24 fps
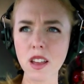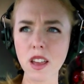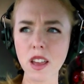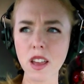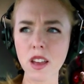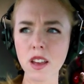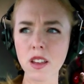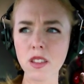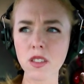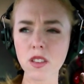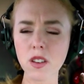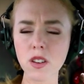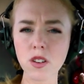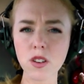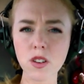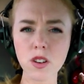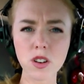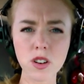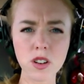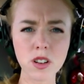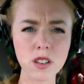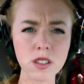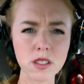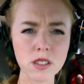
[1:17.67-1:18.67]
And the
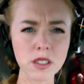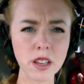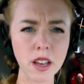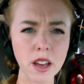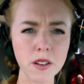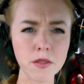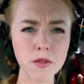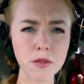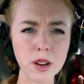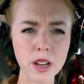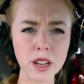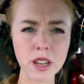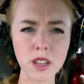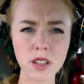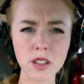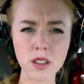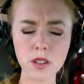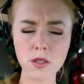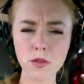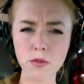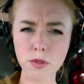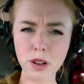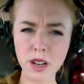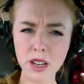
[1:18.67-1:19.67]
girls have
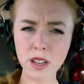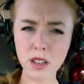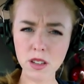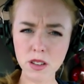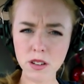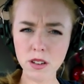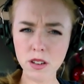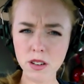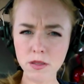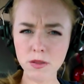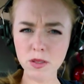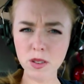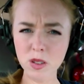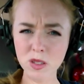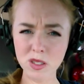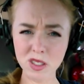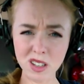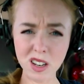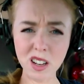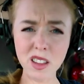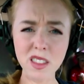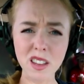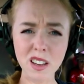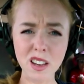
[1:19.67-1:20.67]
regular, regular earphones,
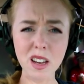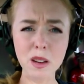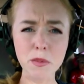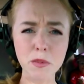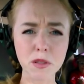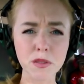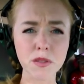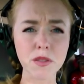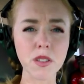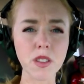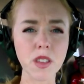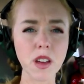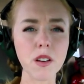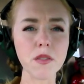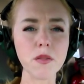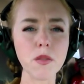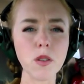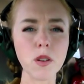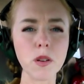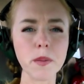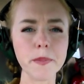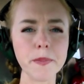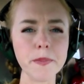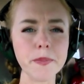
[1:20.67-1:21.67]
and I think I prefer that
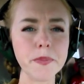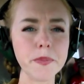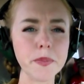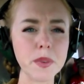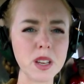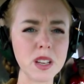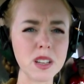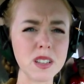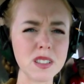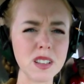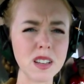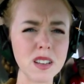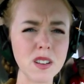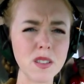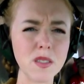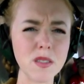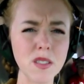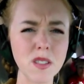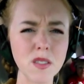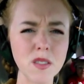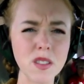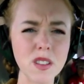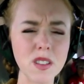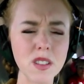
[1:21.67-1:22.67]
form because I
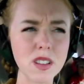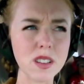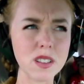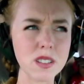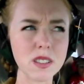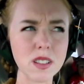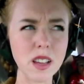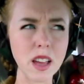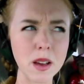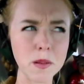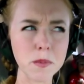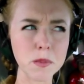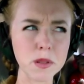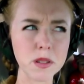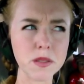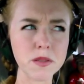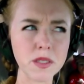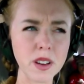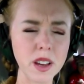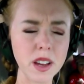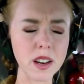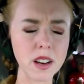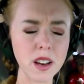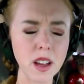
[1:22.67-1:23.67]
don't know that this
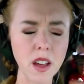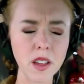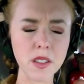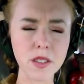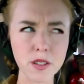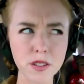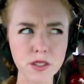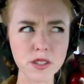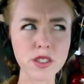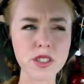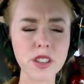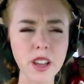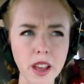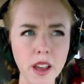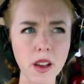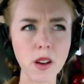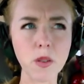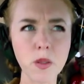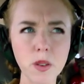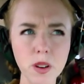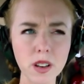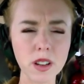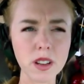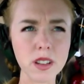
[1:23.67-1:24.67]
amplified other
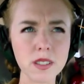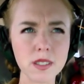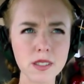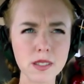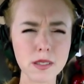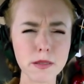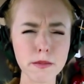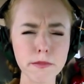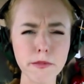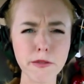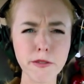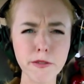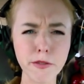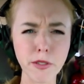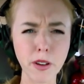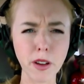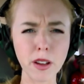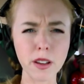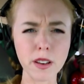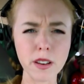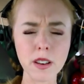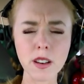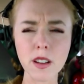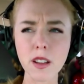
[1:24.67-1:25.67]
sound is
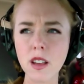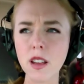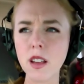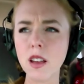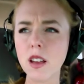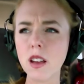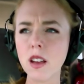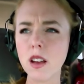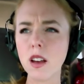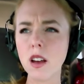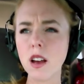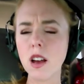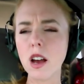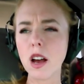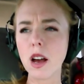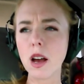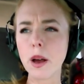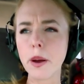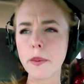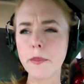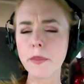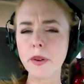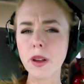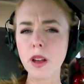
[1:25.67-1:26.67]
fun.
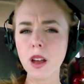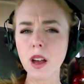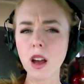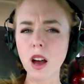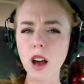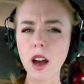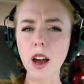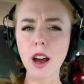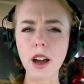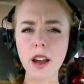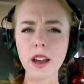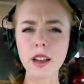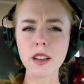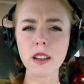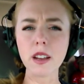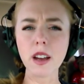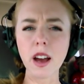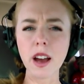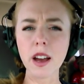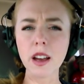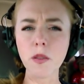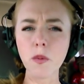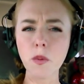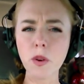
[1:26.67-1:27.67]
Um, I,
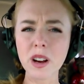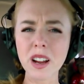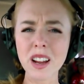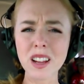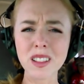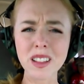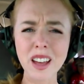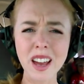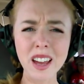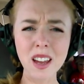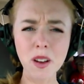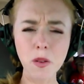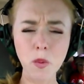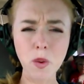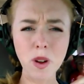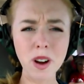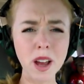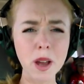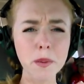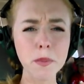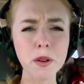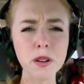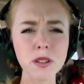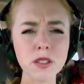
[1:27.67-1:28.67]
I what I like, what
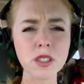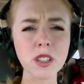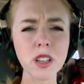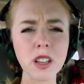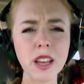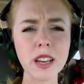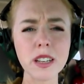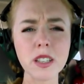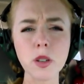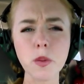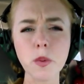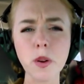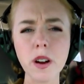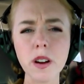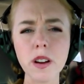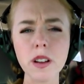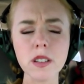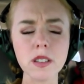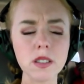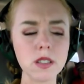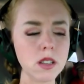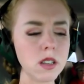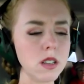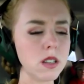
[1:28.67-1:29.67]
I personally like to wear
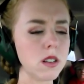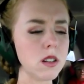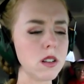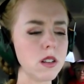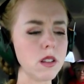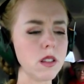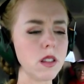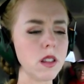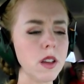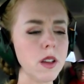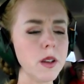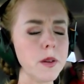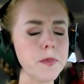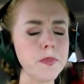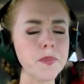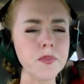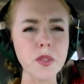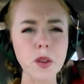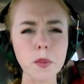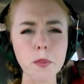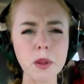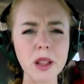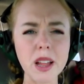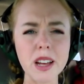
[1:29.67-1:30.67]
is the little
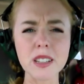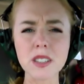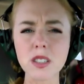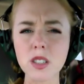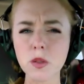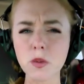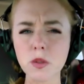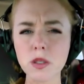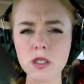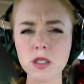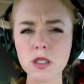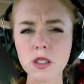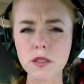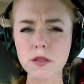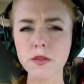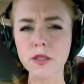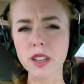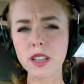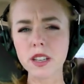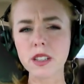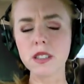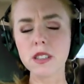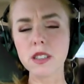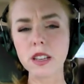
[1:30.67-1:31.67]
plastic ones that
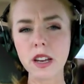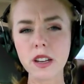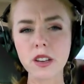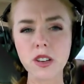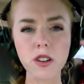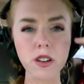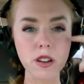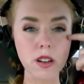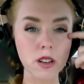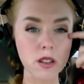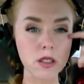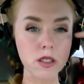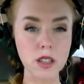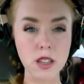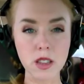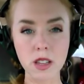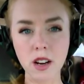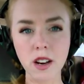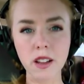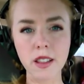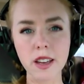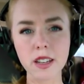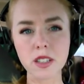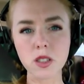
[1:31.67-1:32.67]
fit inside your ears, and
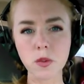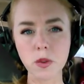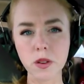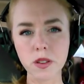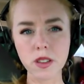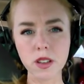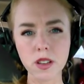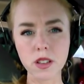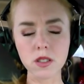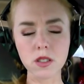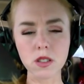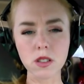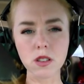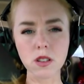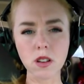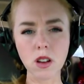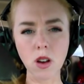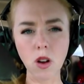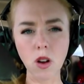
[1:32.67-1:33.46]
then I like to wear these